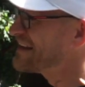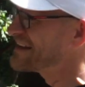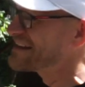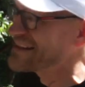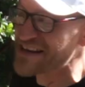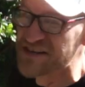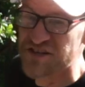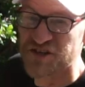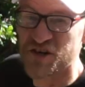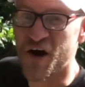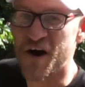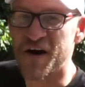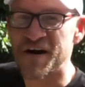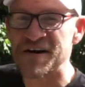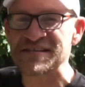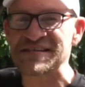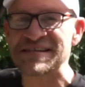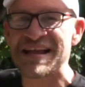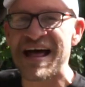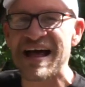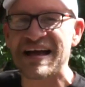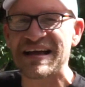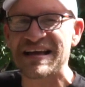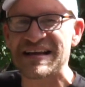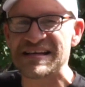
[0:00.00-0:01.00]
this car is
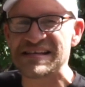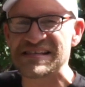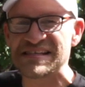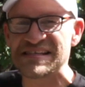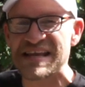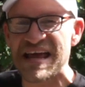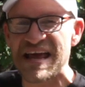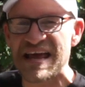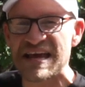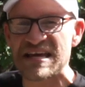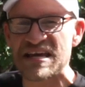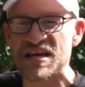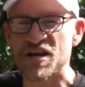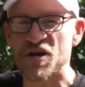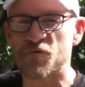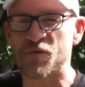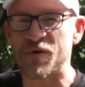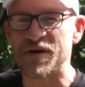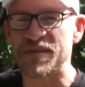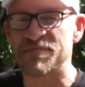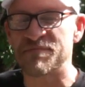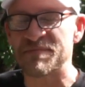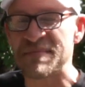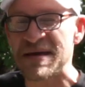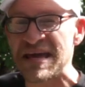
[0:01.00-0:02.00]
not going to stay here
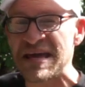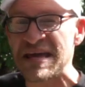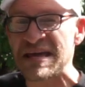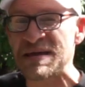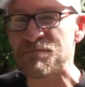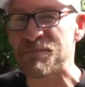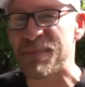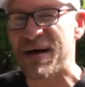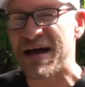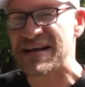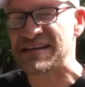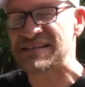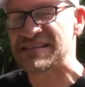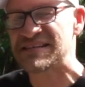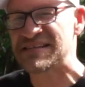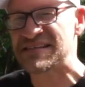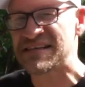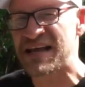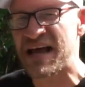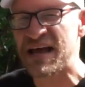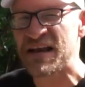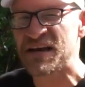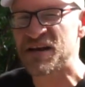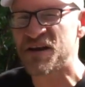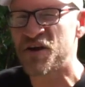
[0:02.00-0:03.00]
with me. My
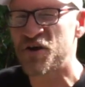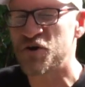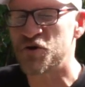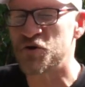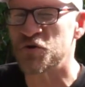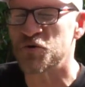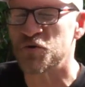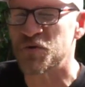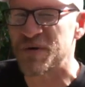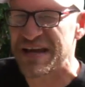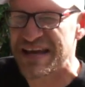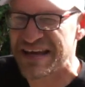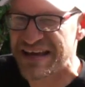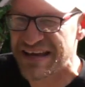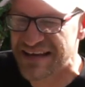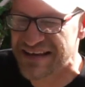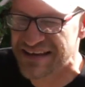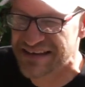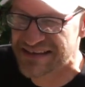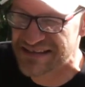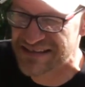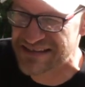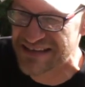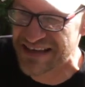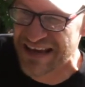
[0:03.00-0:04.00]
son, who
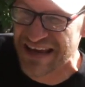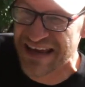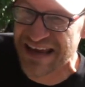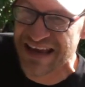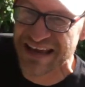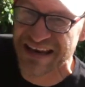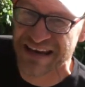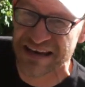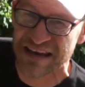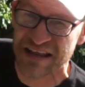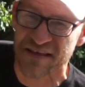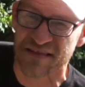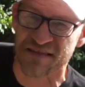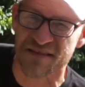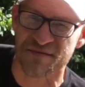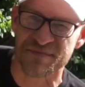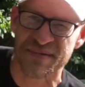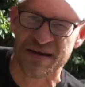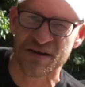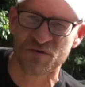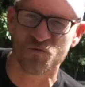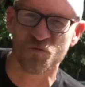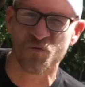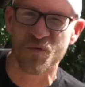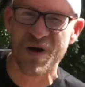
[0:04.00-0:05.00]
is in the
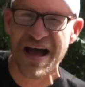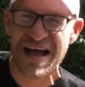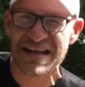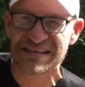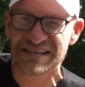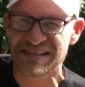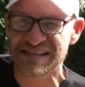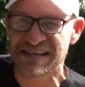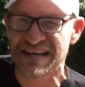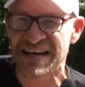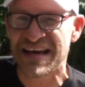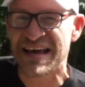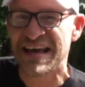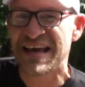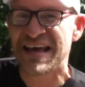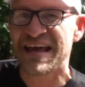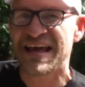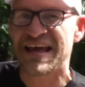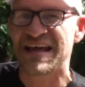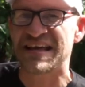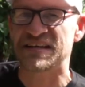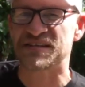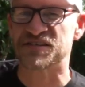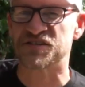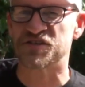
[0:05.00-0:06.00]
Midwest,
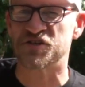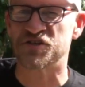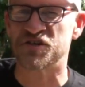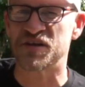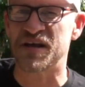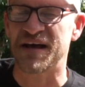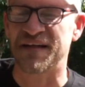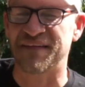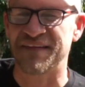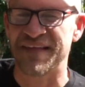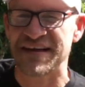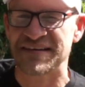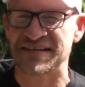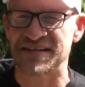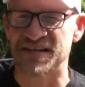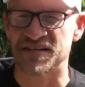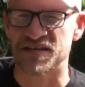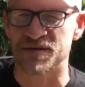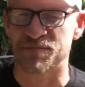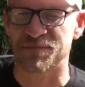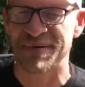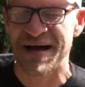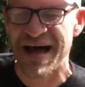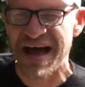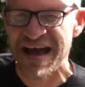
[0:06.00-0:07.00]
is elected
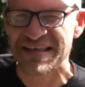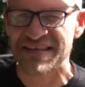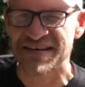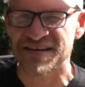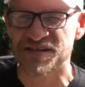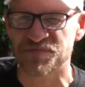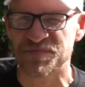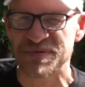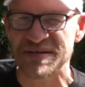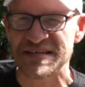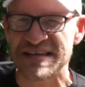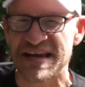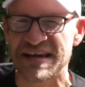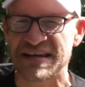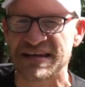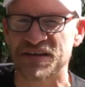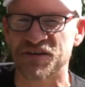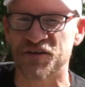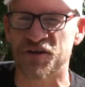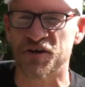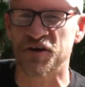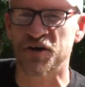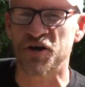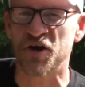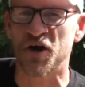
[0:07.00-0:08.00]
to buy this
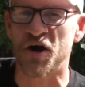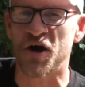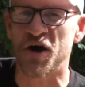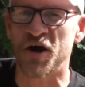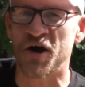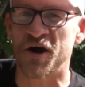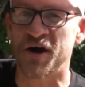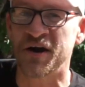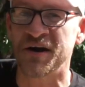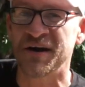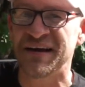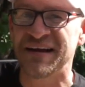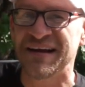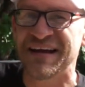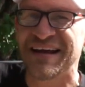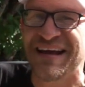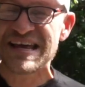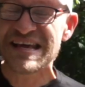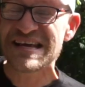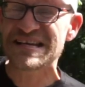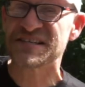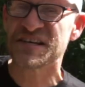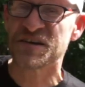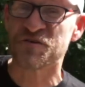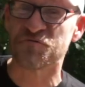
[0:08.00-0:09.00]
particular car.
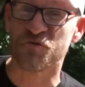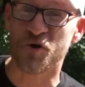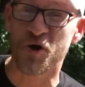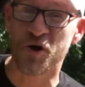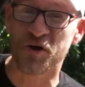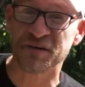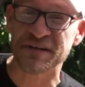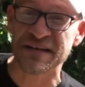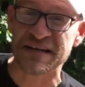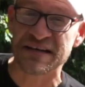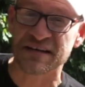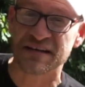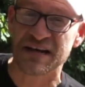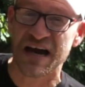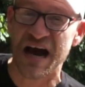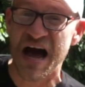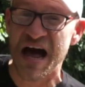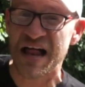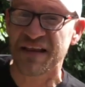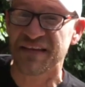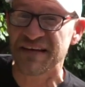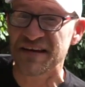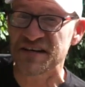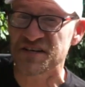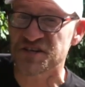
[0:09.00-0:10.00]
He's enrolled in
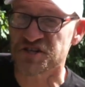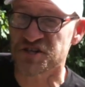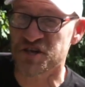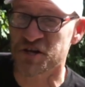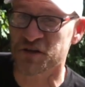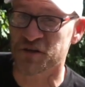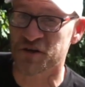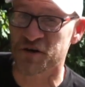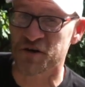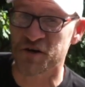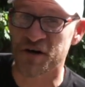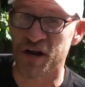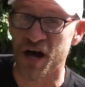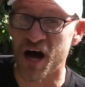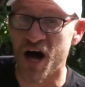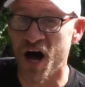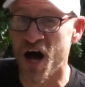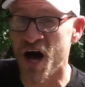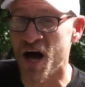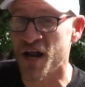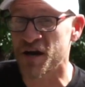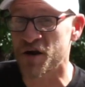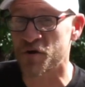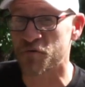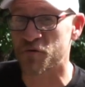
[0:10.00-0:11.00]
college to learn
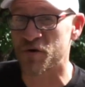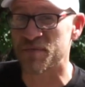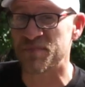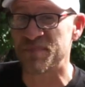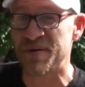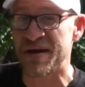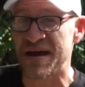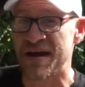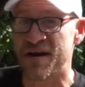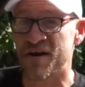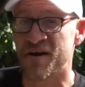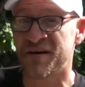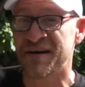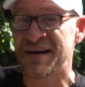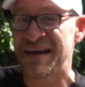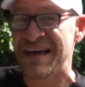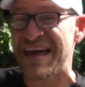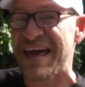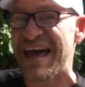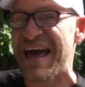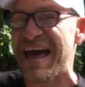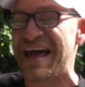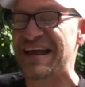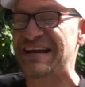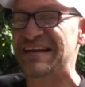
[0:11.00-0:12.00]
auto repair,
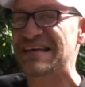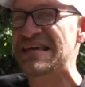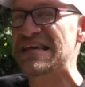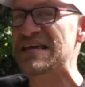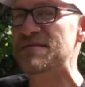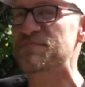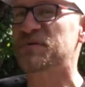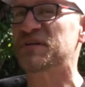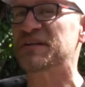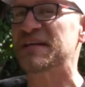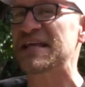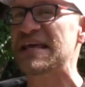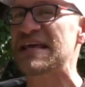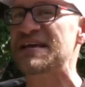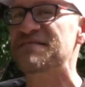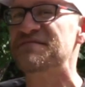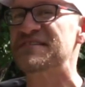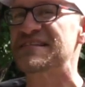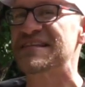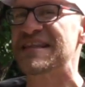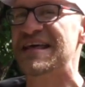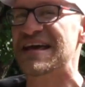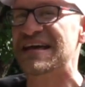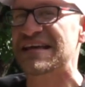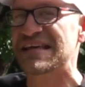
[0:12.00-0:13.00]
and he
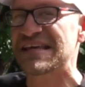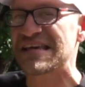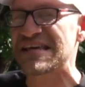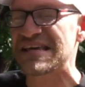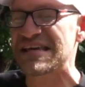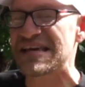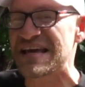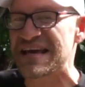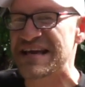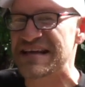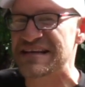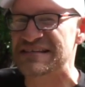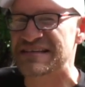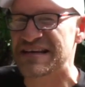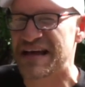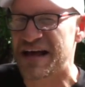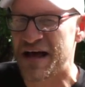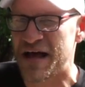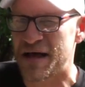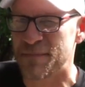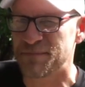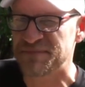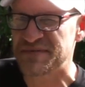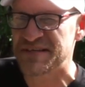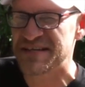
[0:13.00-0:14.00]
believes that he is
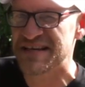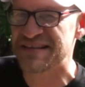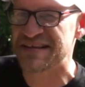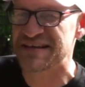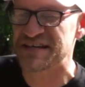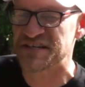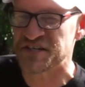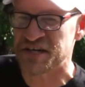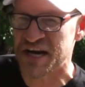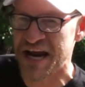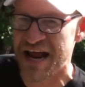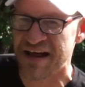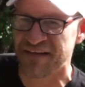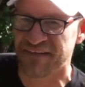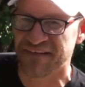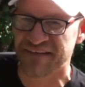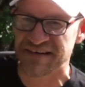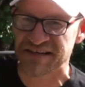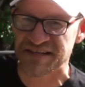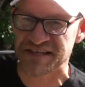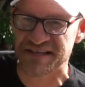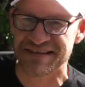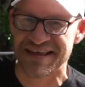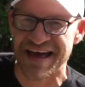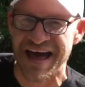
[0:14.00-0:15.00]
up to the
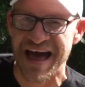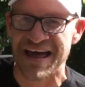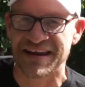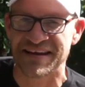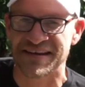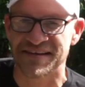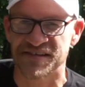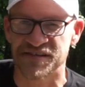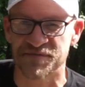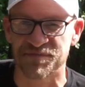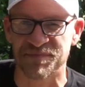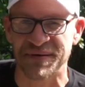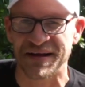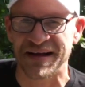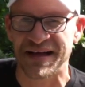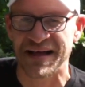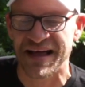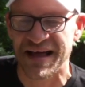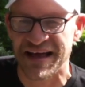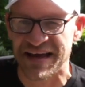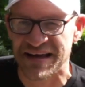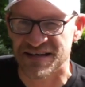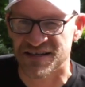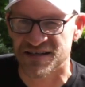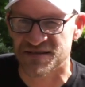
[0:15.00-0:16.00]
challenge that is
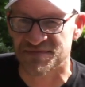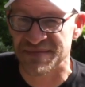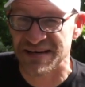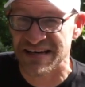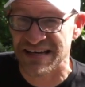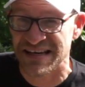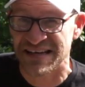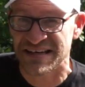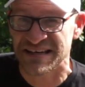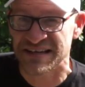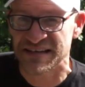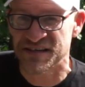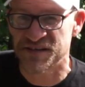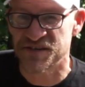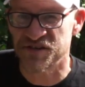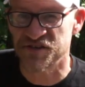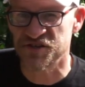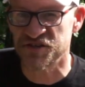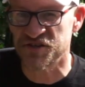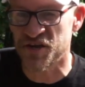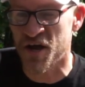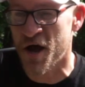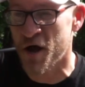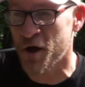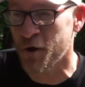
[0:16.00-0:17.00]
behind me.
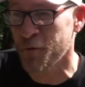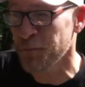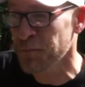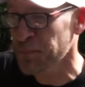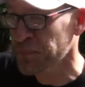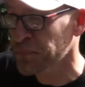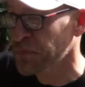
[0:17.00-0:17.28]
So,